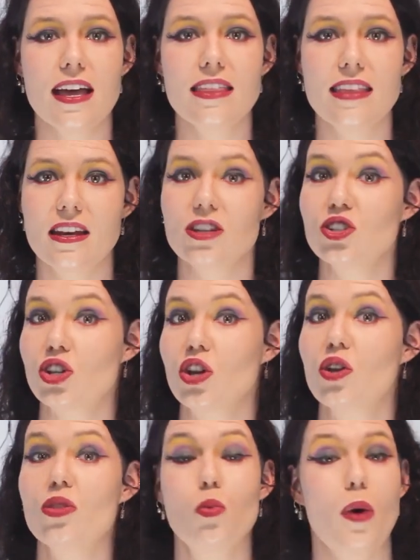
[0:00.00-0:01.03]
and then I'll show
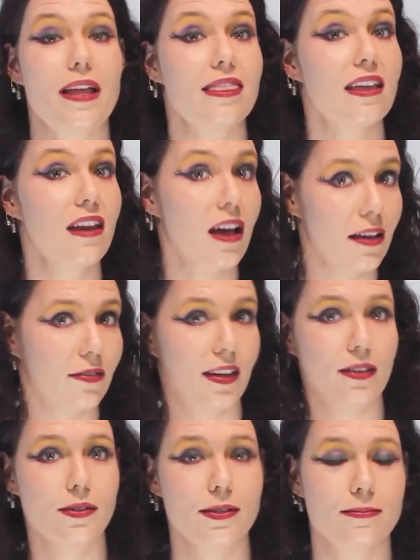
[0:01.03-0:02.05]
you the one that I found.